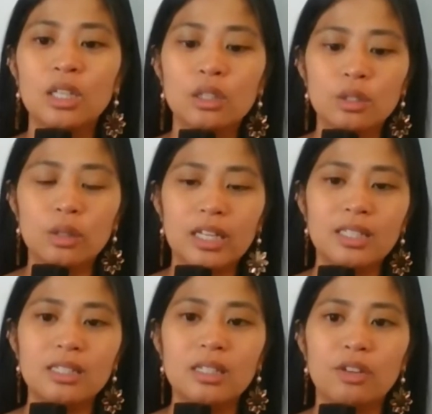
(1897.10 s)
So
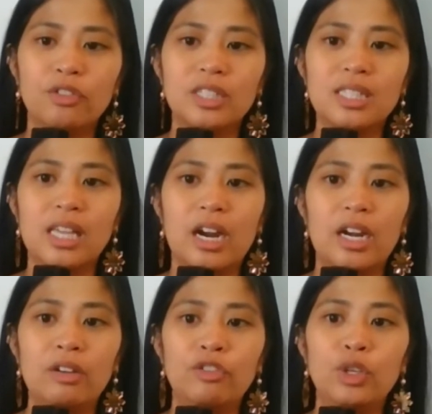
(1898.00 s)
that's the difference there.
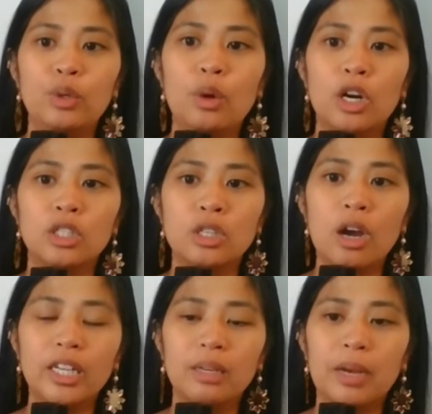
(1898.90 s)
If you are
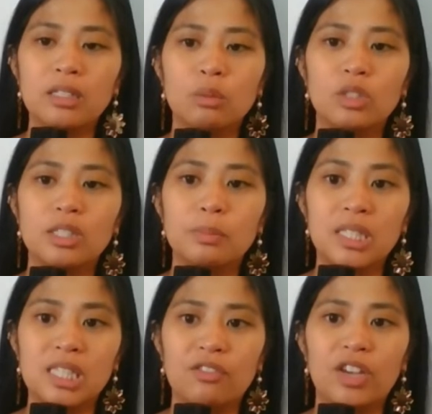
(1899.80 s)
talking about someone
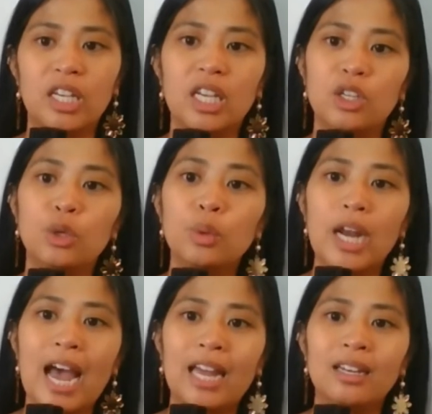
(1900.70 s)
specific, you
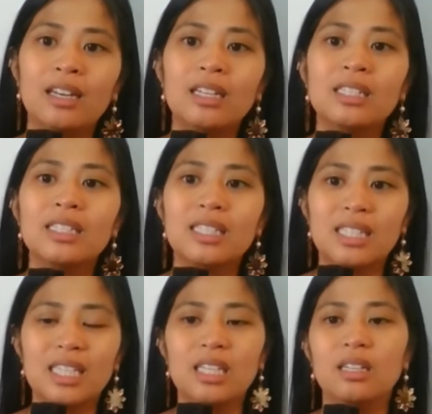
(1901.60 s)
would add
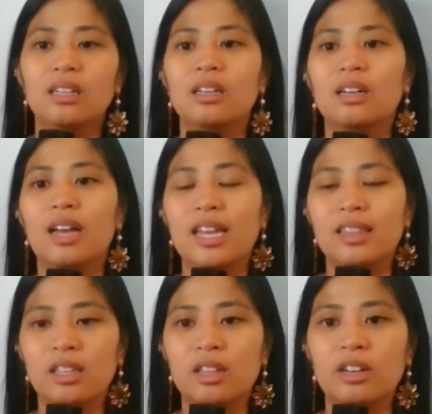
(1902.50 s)
si
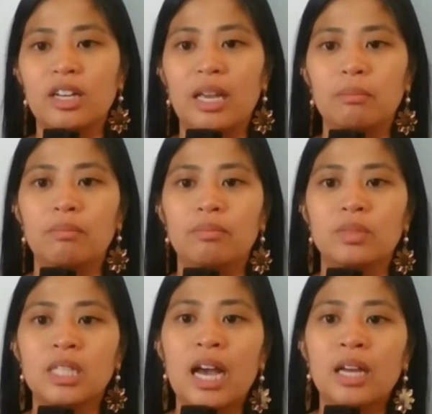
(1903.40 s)
and then their name.
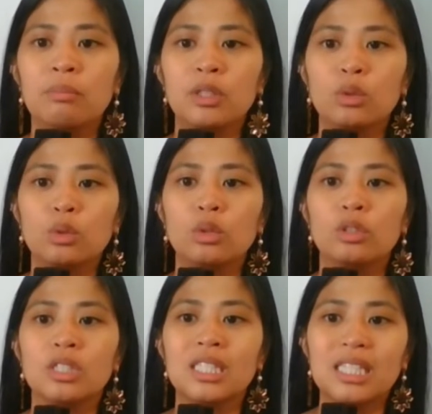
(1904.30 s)
Saan
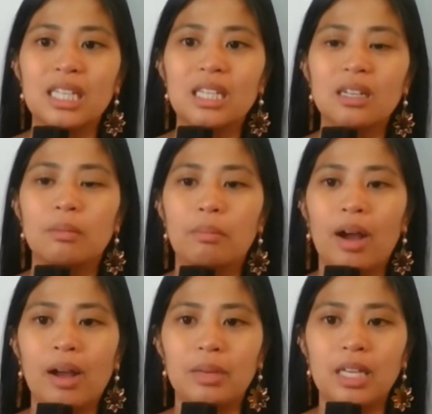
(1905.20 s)
matutulog si
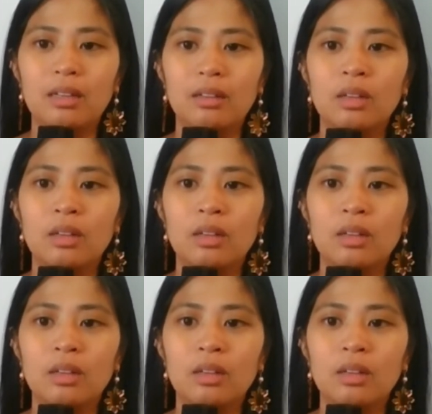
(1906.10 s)
Bobby?